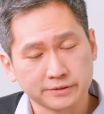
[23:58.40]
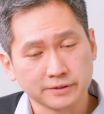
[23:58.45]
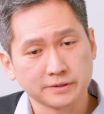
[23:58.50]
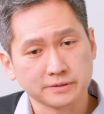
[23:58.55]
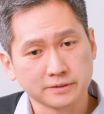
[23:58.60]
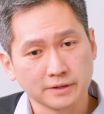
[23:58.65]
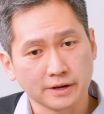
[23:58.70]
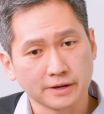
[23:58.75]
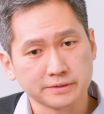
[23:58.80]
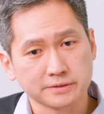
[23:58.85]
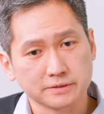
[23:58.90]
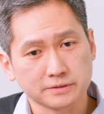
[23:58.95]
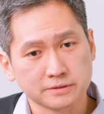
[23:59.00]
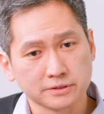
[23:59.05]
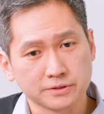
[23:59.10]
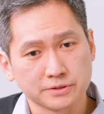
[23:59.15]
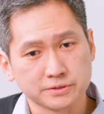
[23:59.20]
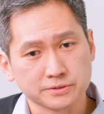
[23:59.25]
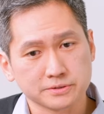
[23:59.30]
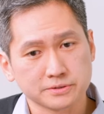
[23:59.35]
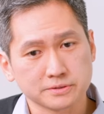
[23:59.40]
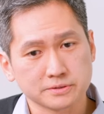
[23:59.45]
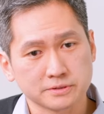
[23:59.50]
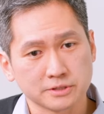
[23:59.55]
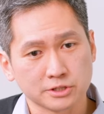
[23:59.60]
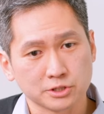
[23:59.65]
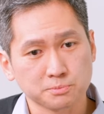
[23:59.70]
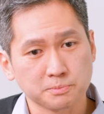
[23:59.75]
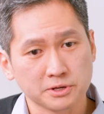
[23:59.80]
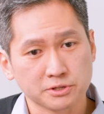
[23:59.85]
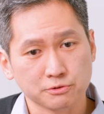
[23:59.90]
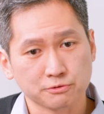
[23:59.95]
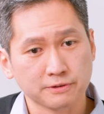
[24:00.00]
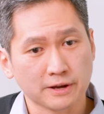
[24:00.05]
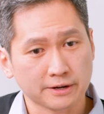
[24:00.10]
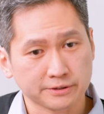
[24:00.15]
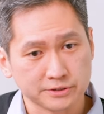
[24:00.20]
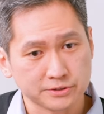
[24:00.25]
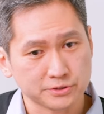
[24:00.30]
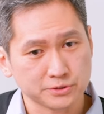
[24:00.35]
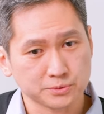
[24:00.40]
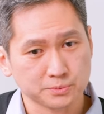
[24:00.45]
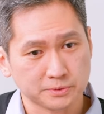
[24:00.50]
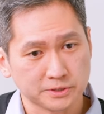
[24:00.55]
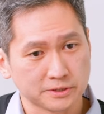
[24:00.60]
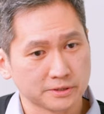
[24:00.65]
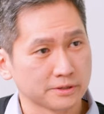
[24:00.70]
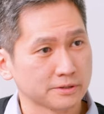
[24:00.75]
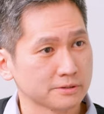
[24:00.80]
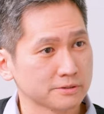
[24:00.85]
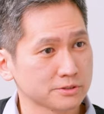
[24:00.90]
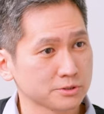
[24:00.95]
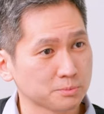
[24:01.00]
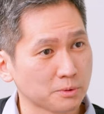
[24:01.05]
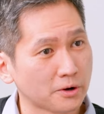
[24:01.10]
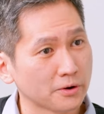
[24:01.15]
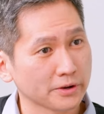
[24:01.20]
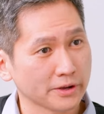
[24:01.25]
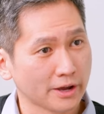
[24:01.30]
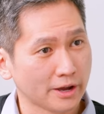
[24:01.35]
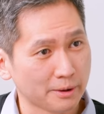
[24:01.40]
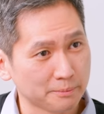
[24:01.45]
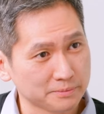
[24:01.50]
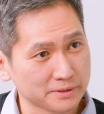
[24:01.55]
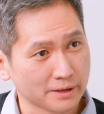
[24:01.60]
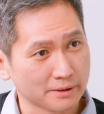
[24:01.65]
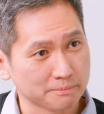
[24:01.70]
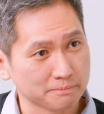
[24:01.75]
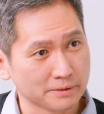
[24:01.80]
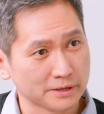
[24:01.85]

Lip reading: think that there's special factors within small cap that